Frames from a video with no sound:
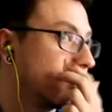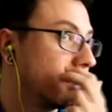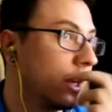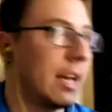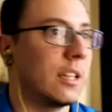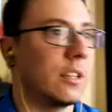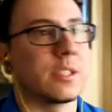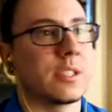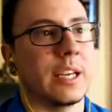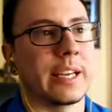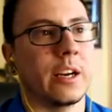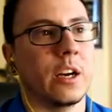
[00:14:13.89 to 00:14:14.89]
she invited? Yeah, it
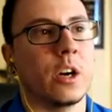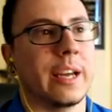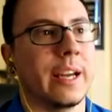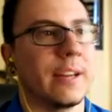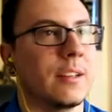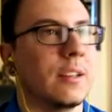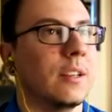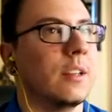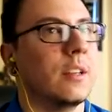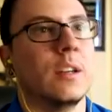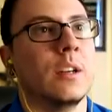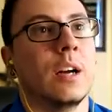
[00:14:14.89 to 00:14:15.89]
looks like it. Okay.
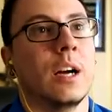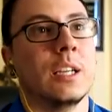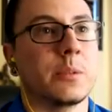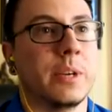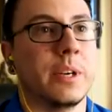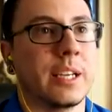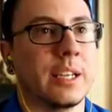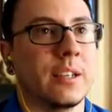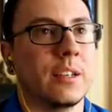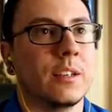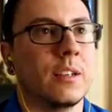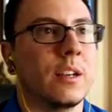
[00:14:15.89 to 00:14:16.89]
I just want to
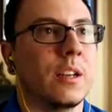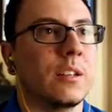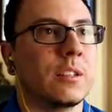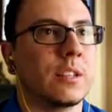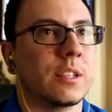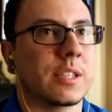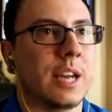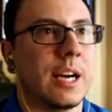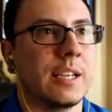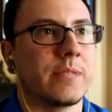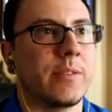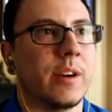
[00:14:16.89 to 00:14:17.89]
get
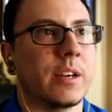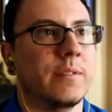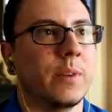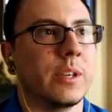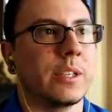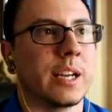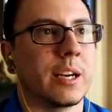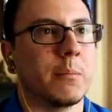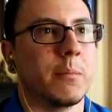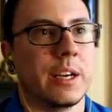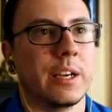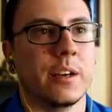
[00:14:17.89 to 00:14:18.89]
this guy's fucking voice
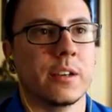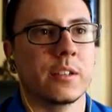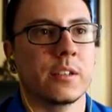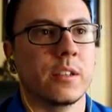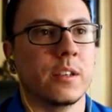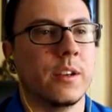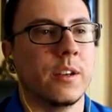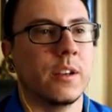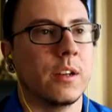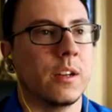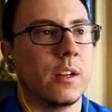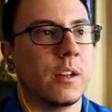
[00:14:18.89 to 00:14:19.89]
out of my ears.
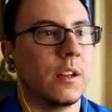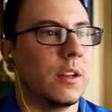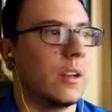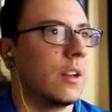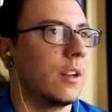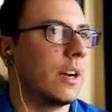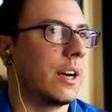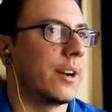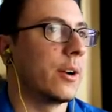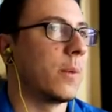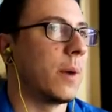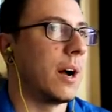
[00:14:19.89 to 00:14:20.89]

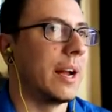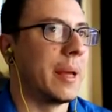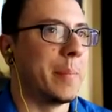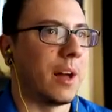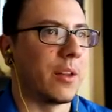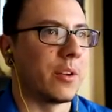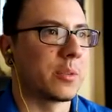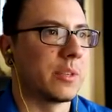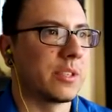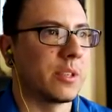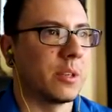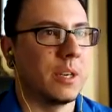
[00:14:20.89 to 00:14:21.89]
I don't know why it
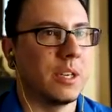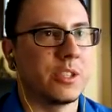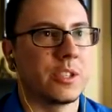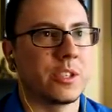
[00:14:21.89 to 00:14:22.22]
bothers me so